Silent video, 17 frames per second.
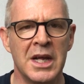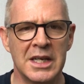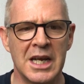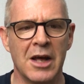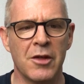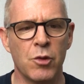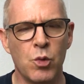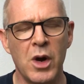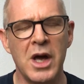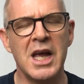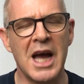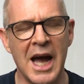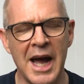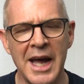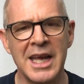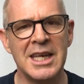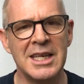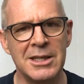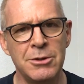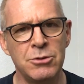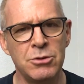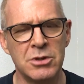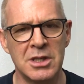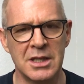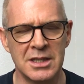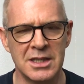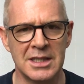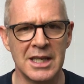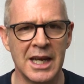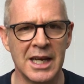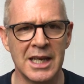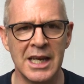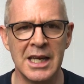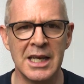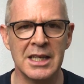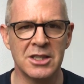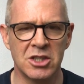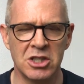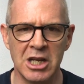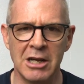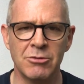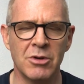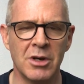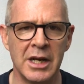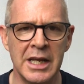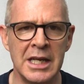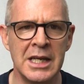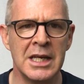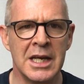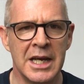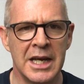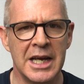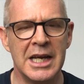Now, the way I use stacking generally